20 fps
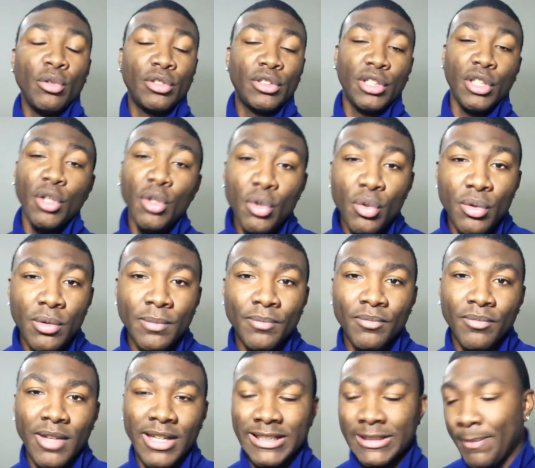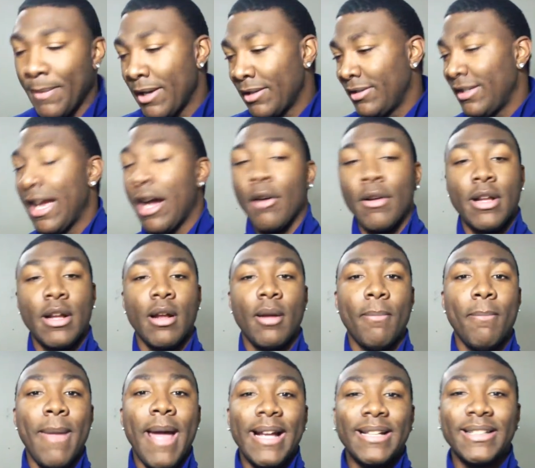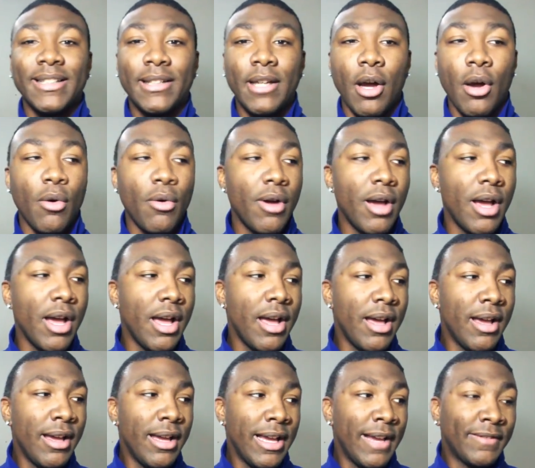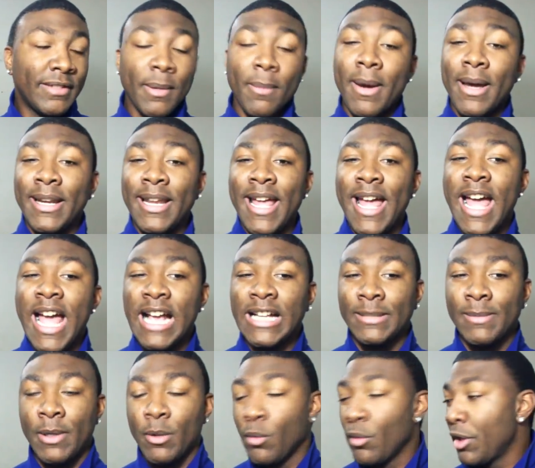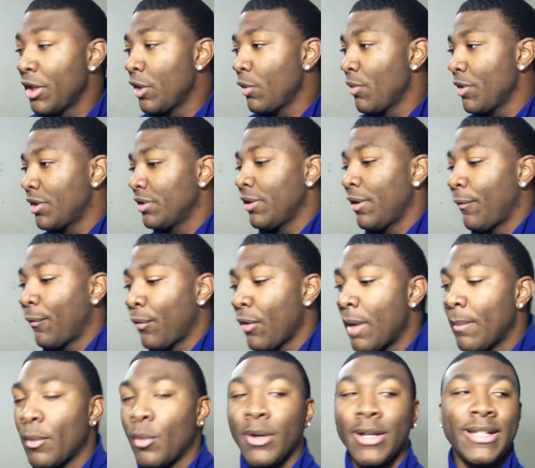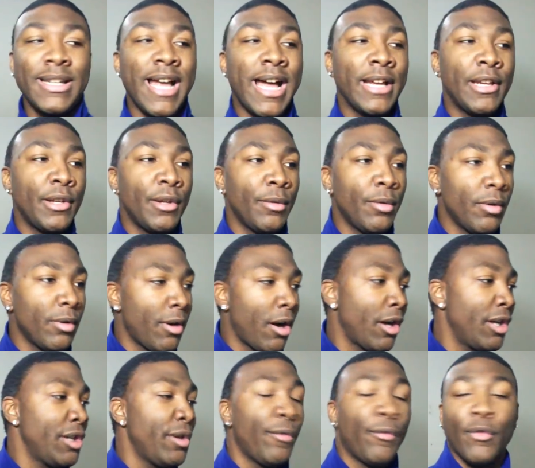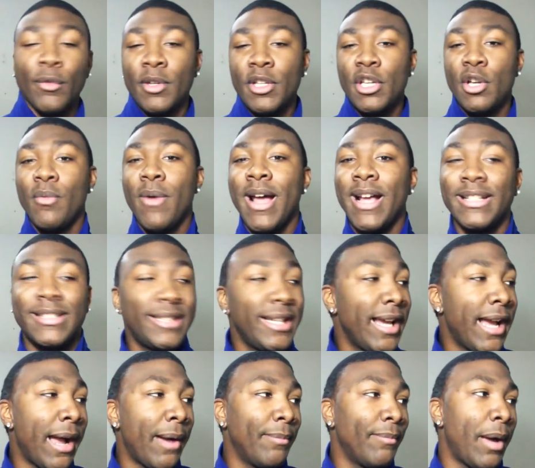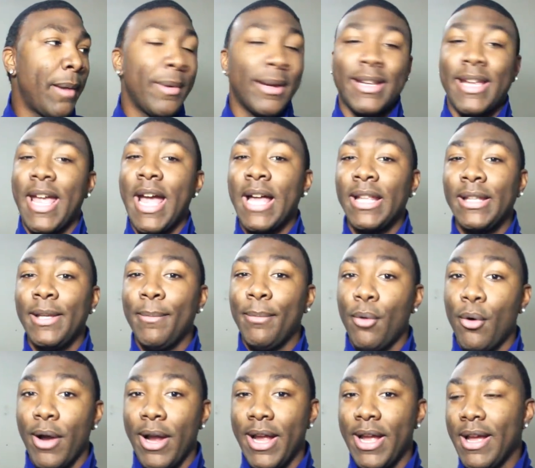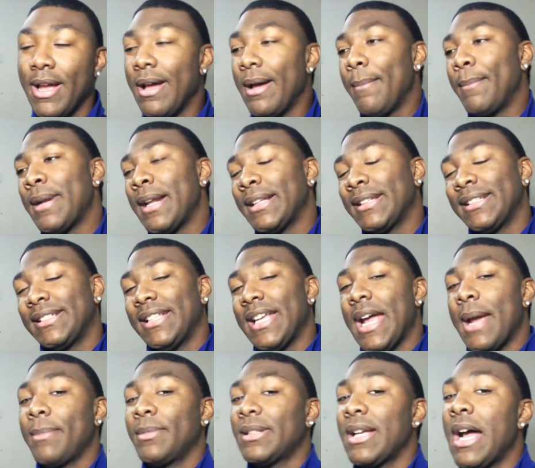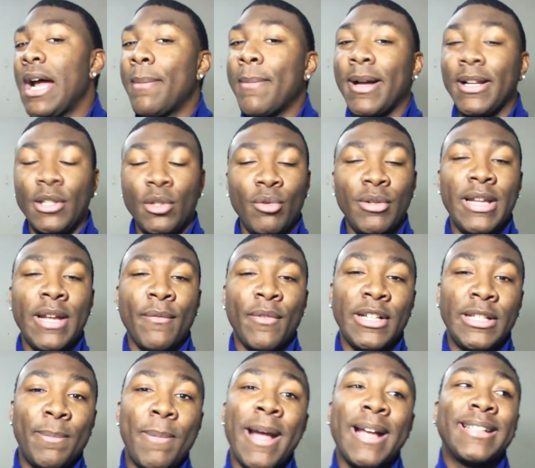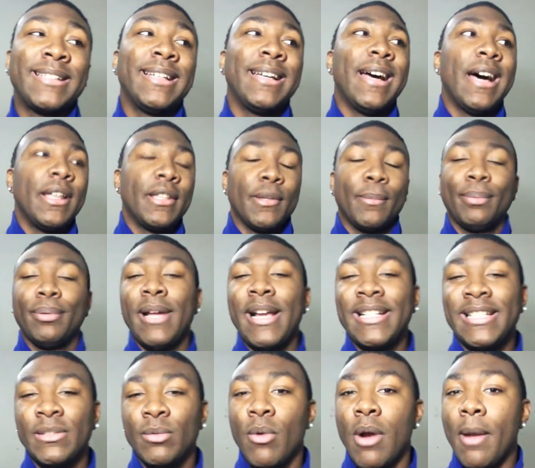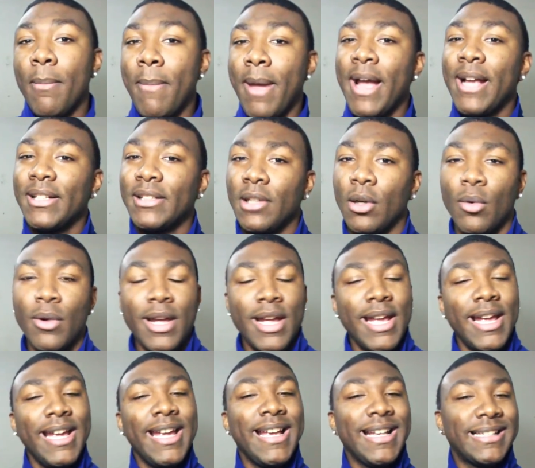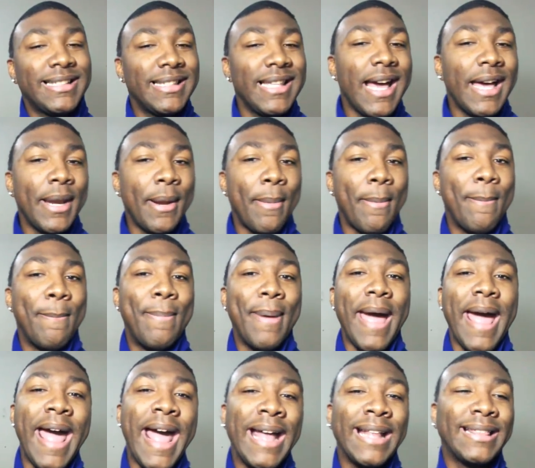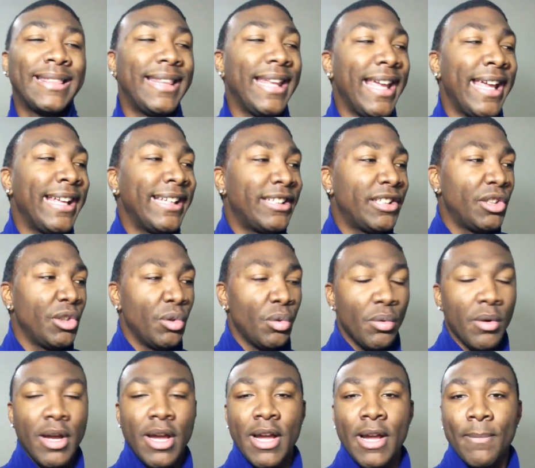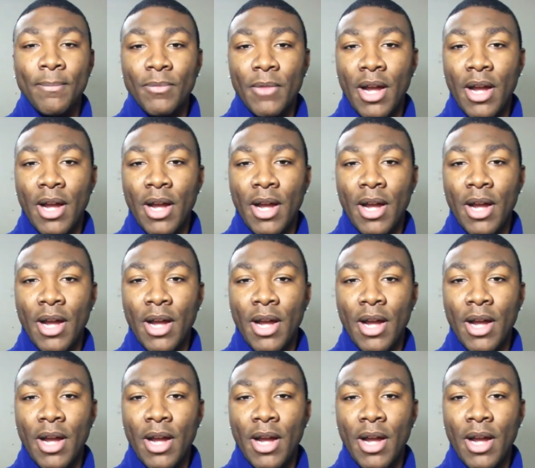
go to, especially out here in Mexico, if somebody asks me where you're originally from or whatnot, are you from the U.S.? Yeah, I'm a Cali boy. But at the same time, I do give respect to other places where I'm at. So it's not a bad thing to